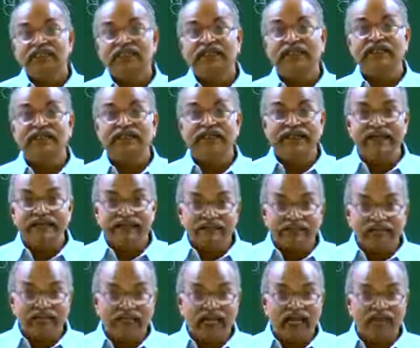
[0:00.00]

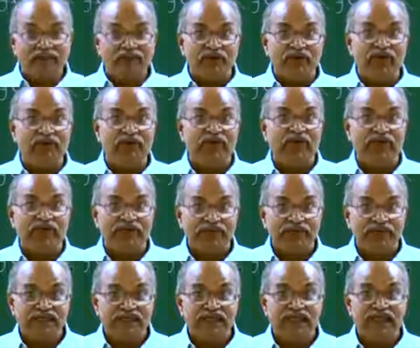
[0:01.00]
creates a dipole
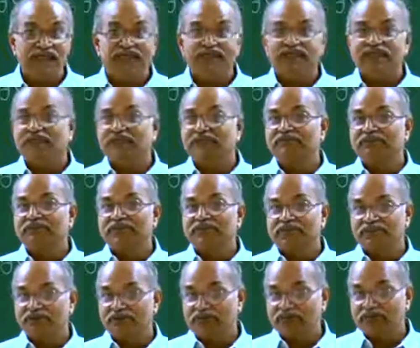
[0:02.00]
moment if it
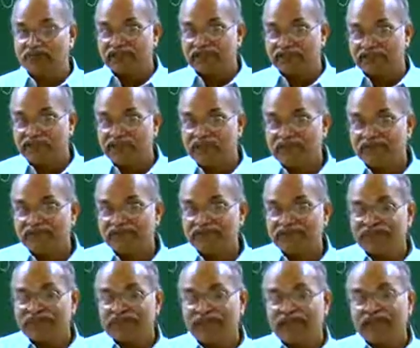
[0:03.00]
is not there,
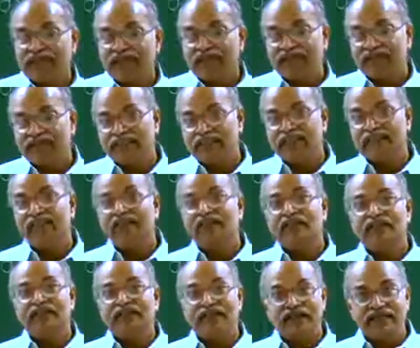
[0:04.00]
and then
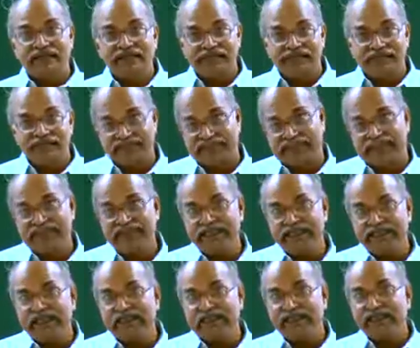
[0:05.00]
aligns
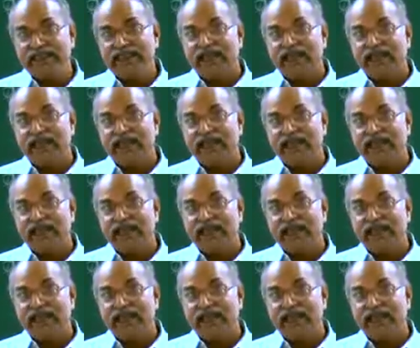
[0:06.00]
it.